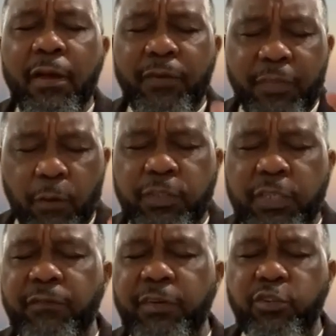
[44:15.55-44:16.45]
for those
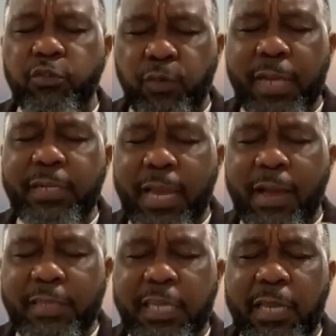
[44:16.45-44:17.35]
individuals right now
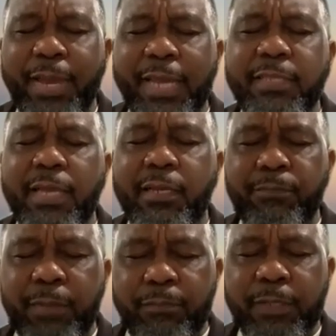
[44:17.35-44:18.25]
as they make that
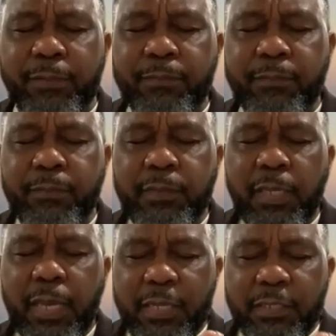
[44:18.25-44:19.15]
commitment
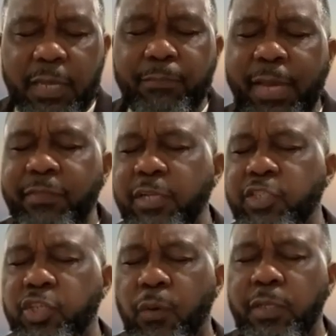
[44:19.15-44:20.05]
as they make that
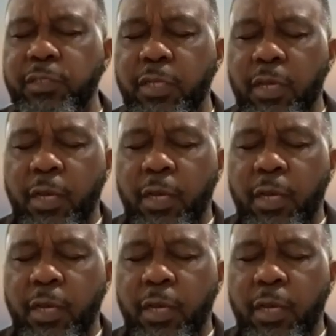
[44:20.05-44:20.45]
choice.